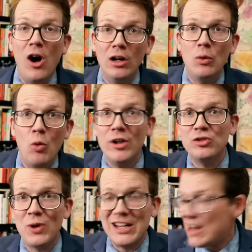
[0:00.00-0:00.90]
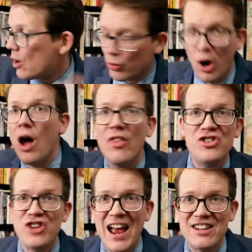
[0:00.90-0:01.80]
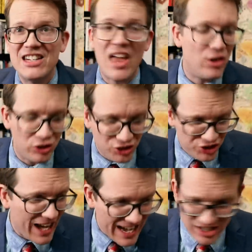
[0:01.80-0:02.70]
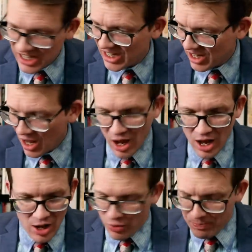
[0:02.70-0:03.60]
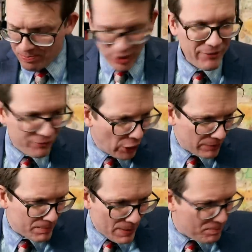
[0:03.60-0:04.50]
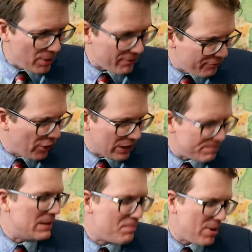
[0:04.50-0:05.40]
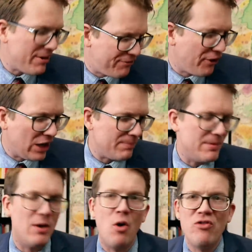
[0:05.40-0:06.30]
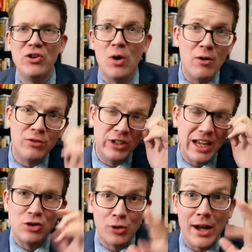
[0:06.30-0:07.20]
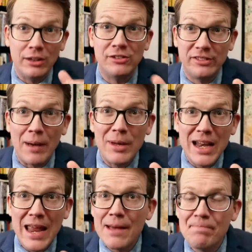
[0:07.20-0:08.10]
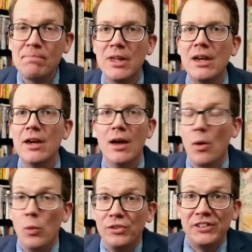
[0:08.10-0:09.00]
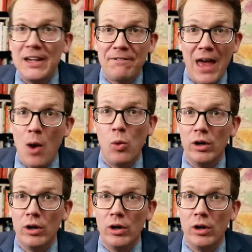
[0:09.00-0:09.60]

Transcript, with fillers: all at once right now, and they're all in the chat together just chanting butt fartman, butt fartman, butt fartman over and over again, trying to summon him. We'll see if that